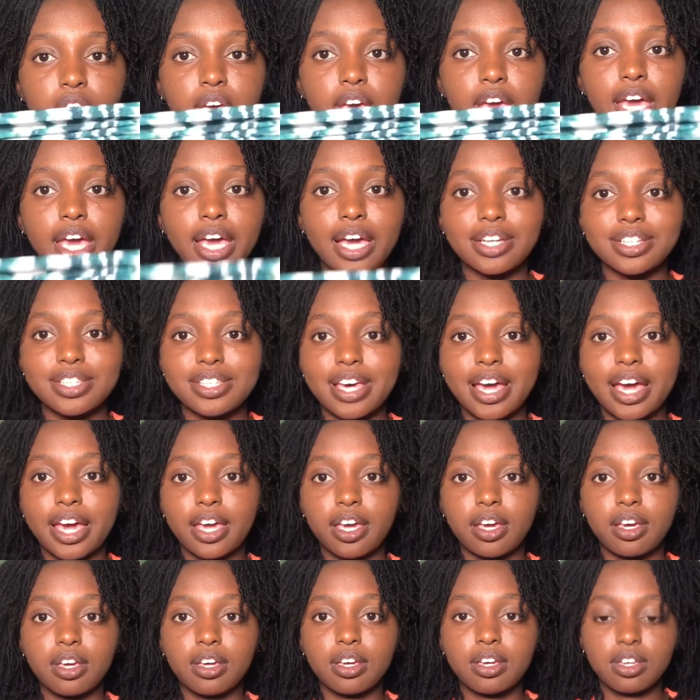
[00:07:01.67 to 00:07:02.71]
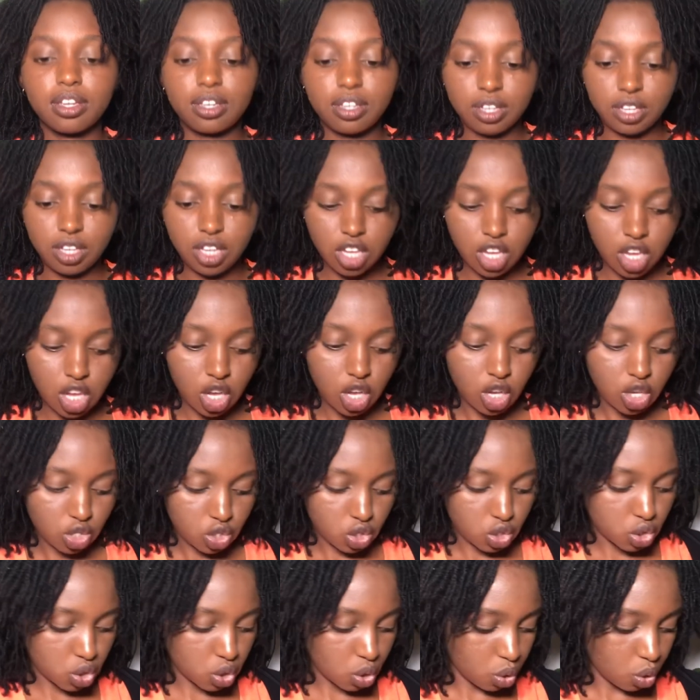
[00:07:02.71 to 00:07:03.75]
hair tie.
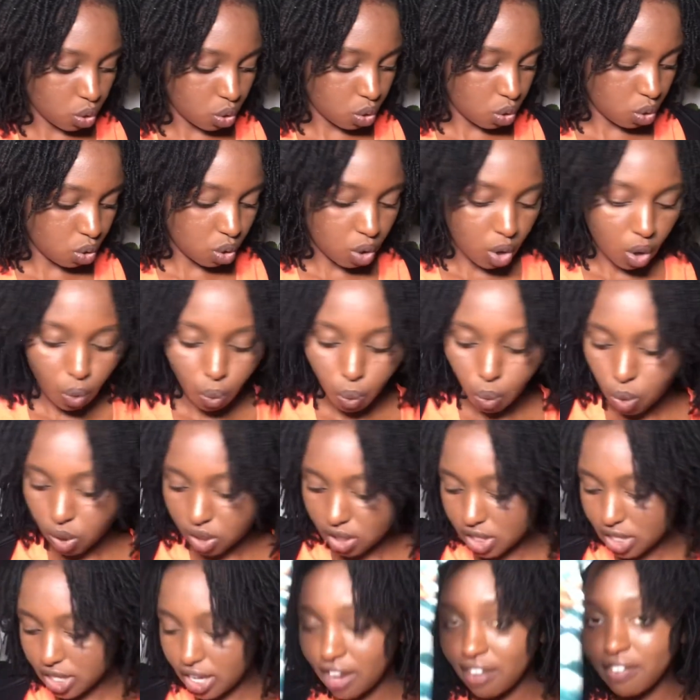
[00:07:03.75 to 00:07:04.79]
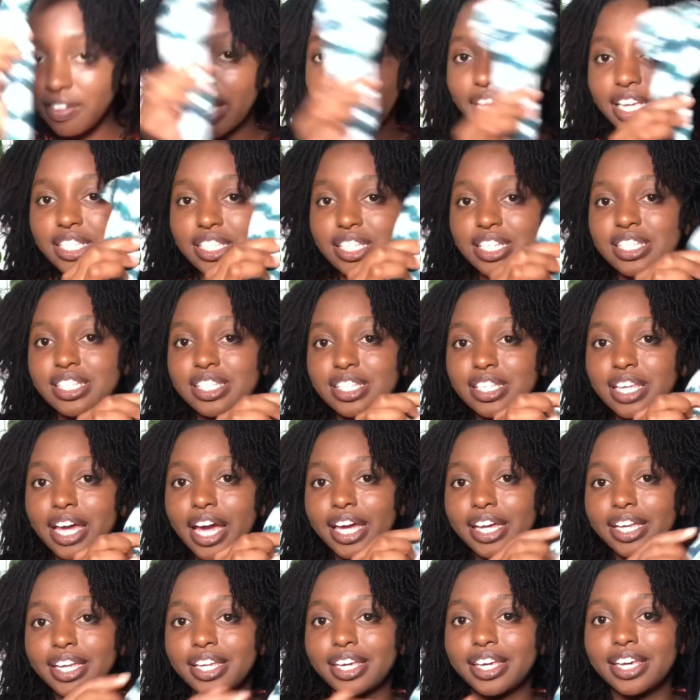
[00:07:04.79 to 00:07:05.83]
So whatever is
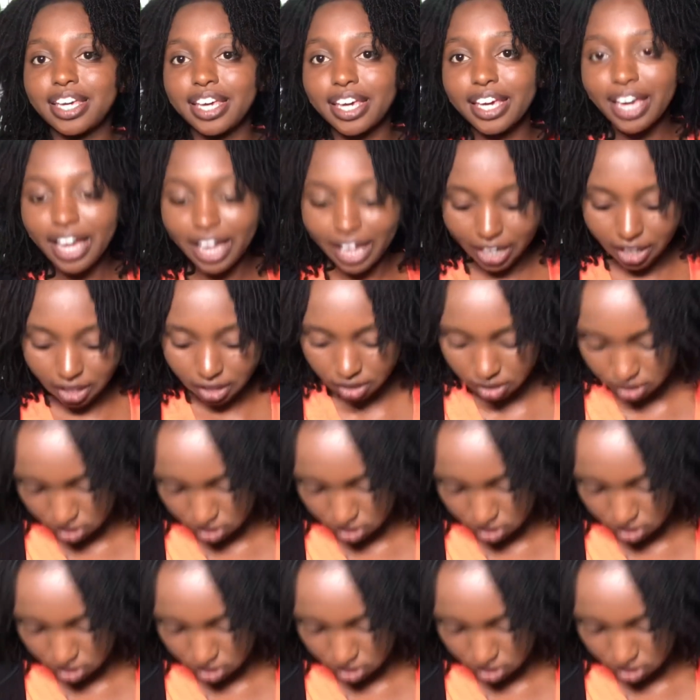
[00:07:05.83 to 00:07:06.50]
inside here